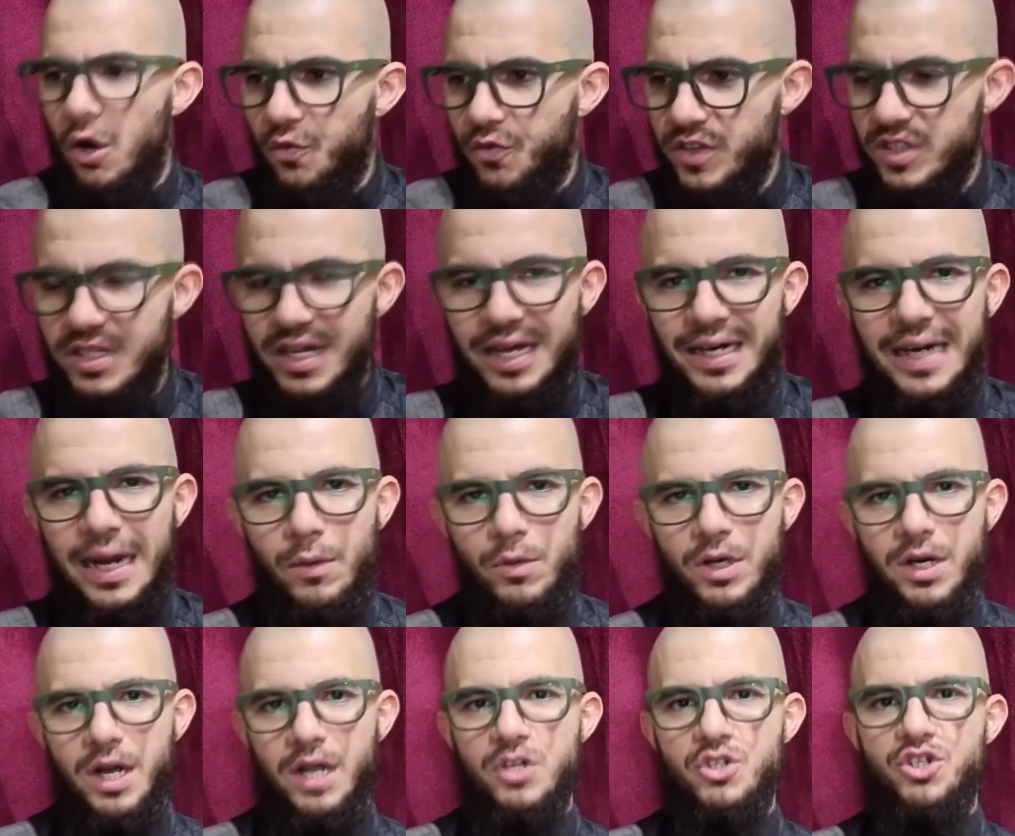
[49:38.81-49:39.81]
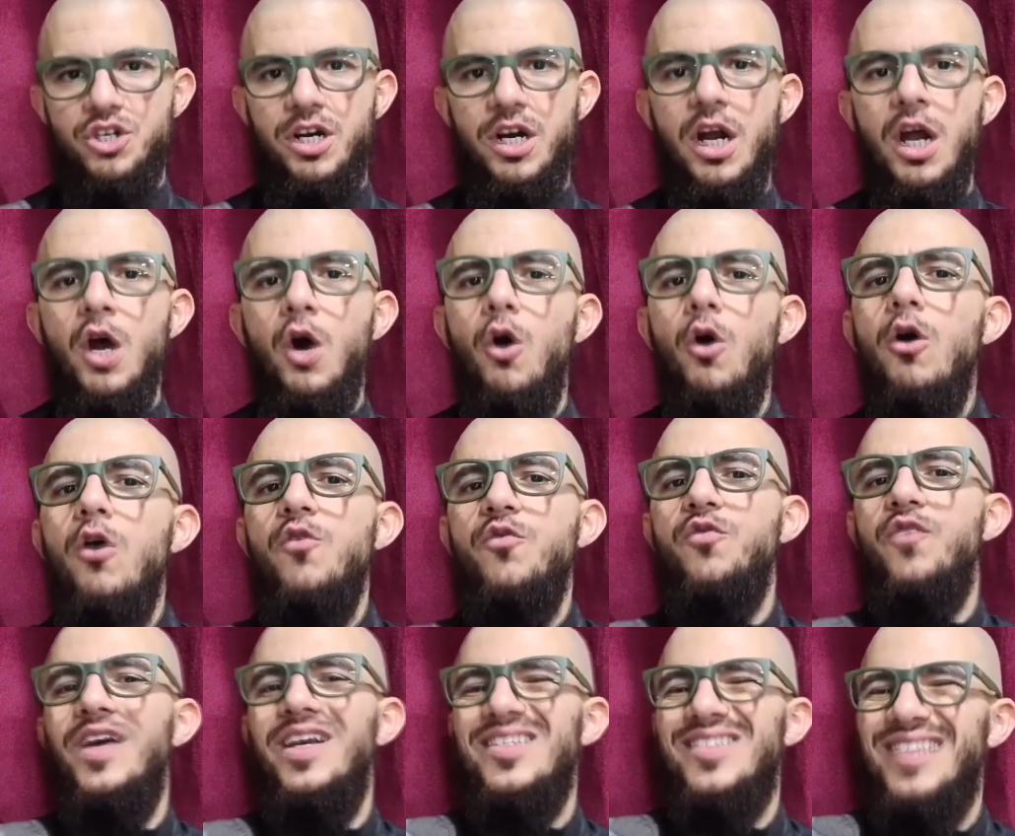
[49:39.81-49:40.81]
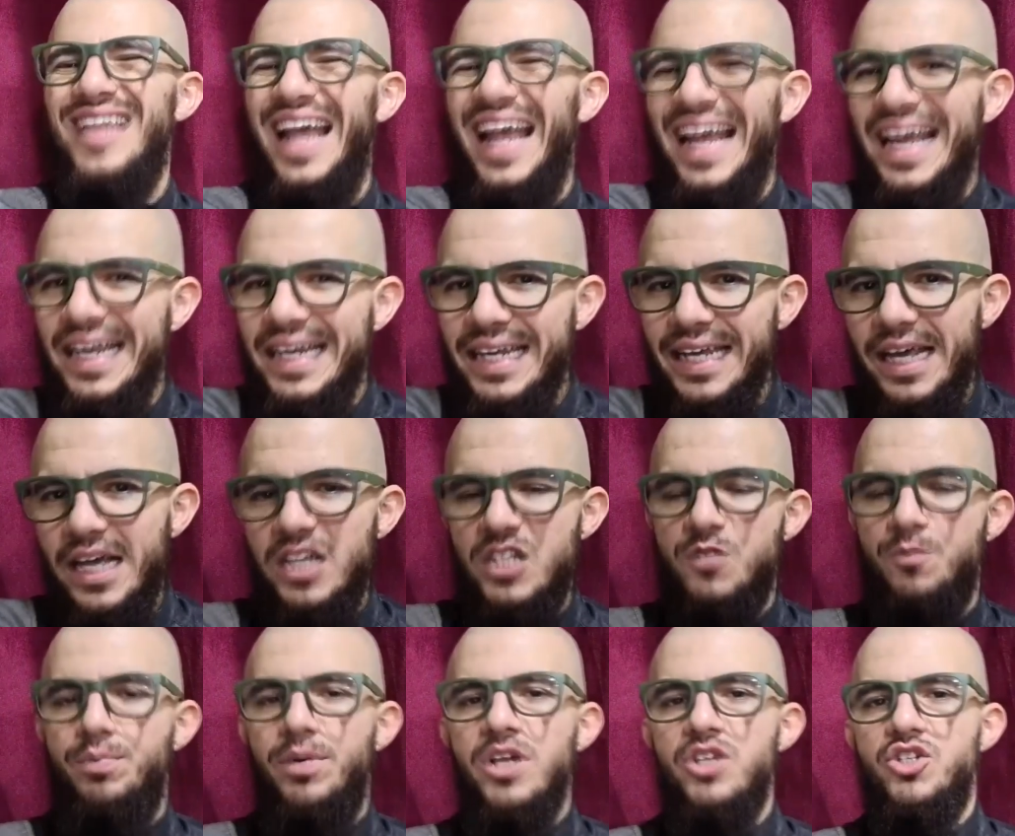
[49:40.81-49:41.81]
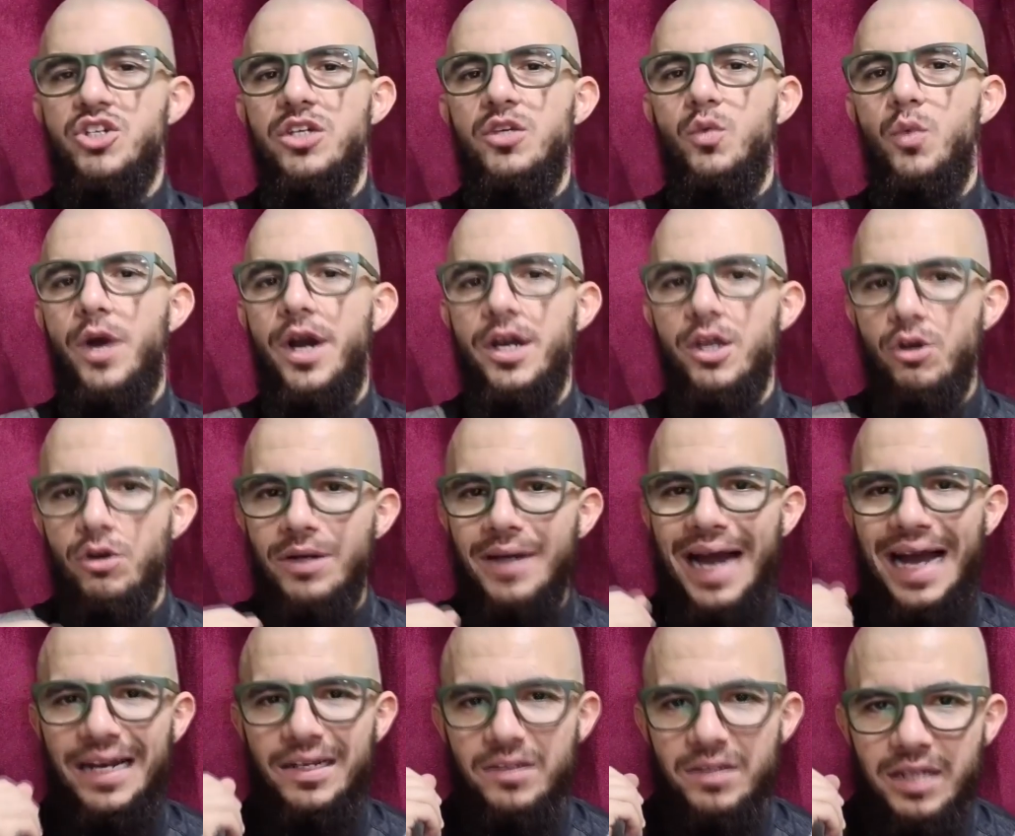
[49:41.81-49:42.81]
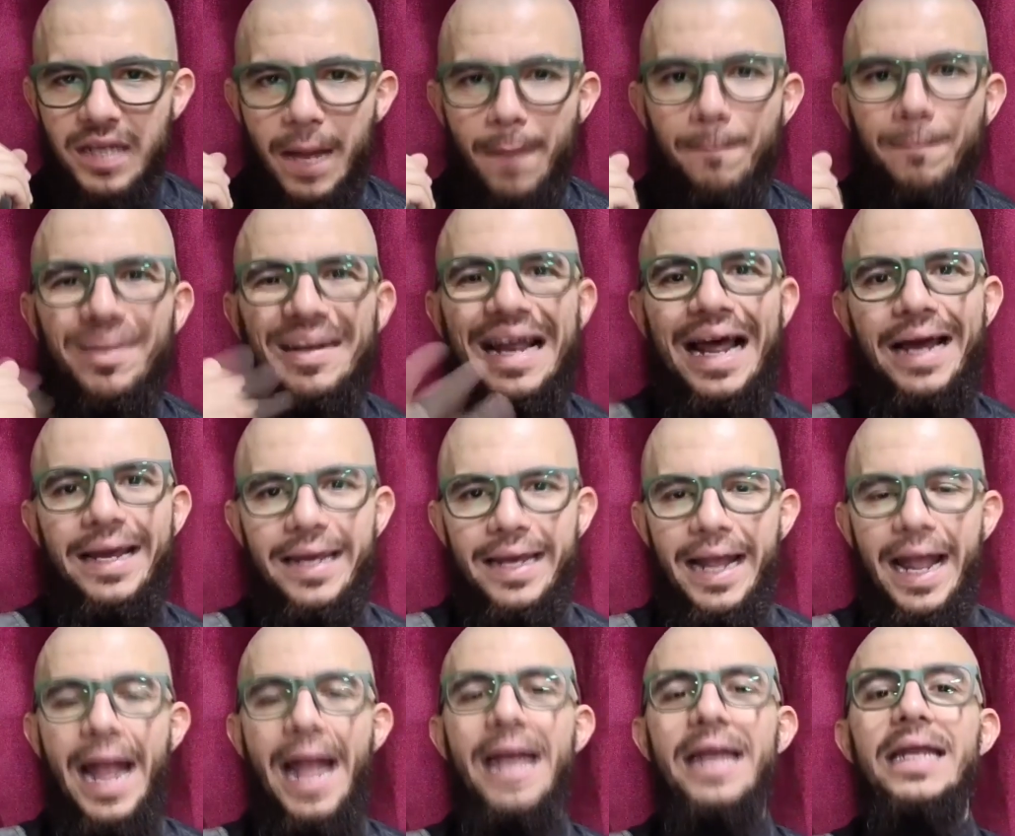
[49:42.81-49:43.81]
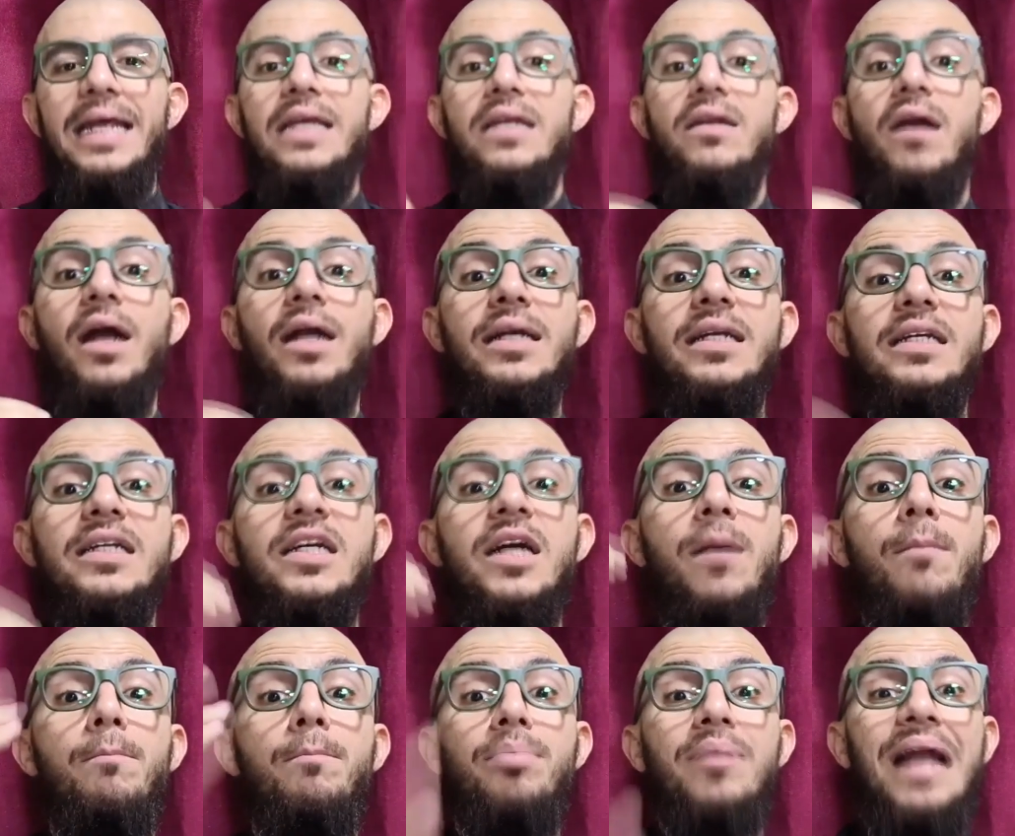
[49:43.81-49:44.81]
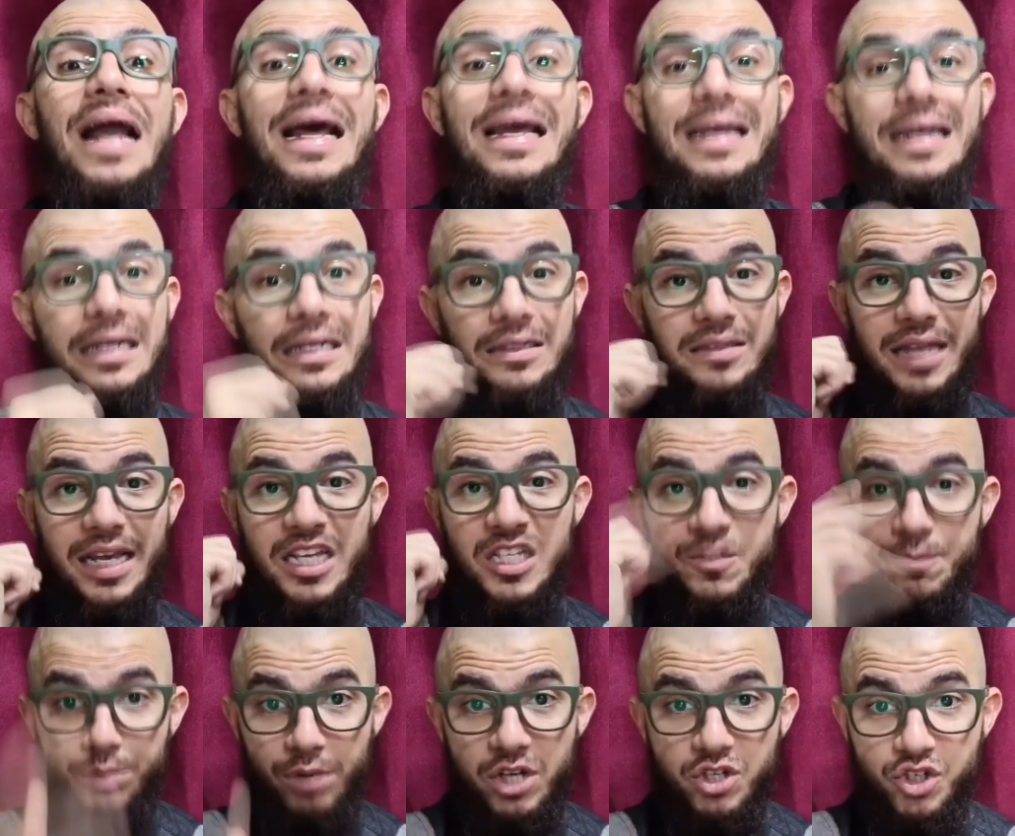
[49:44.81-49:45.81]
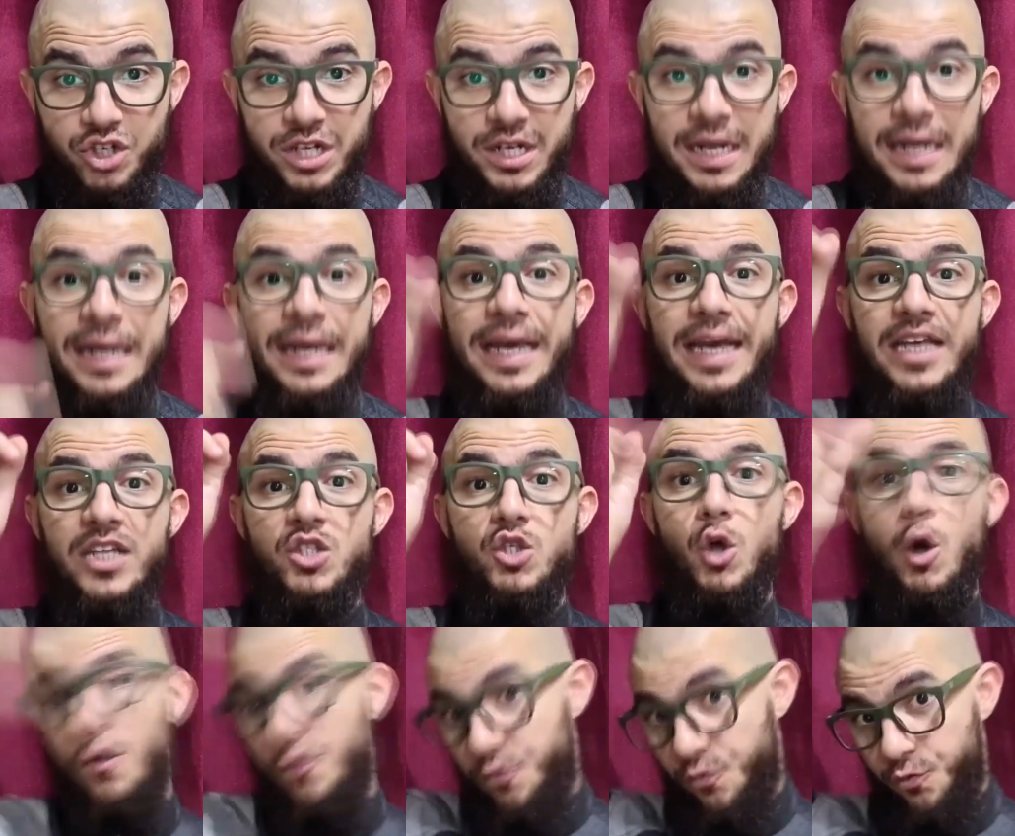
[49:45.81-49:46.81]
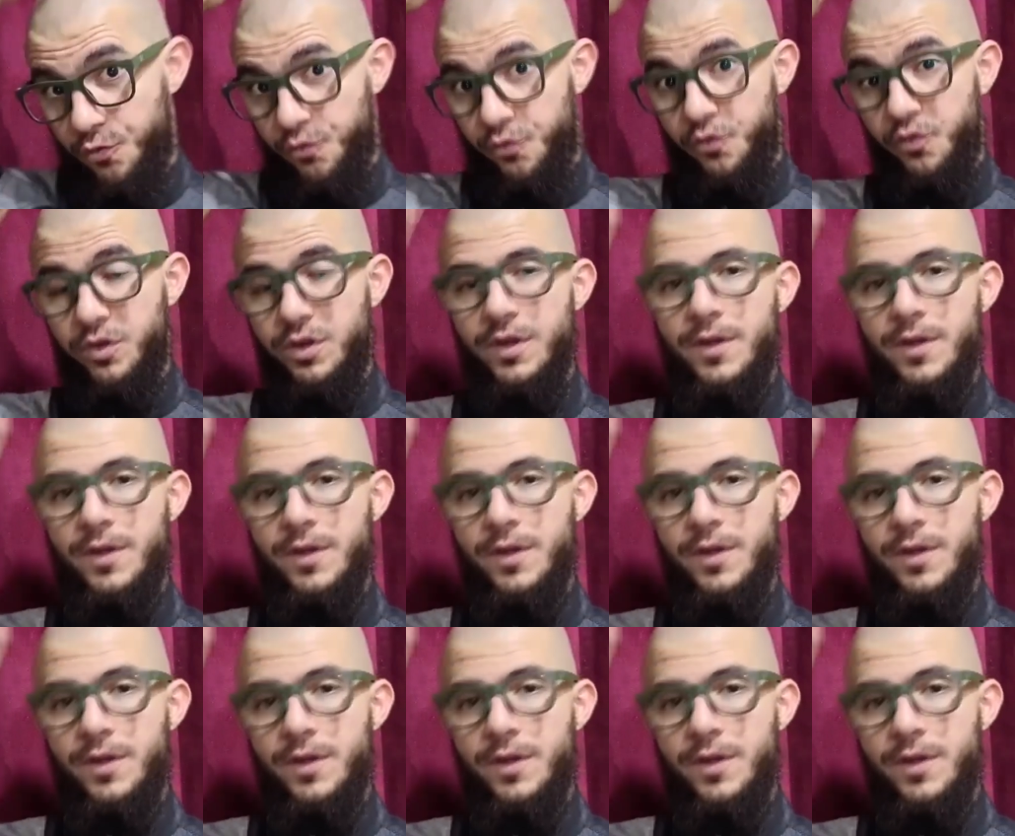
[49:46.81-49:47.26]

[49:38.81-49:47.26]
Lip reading: Uff is not in our culture. Uff is any expression where you're not complying. Any non-compliant expression is uff.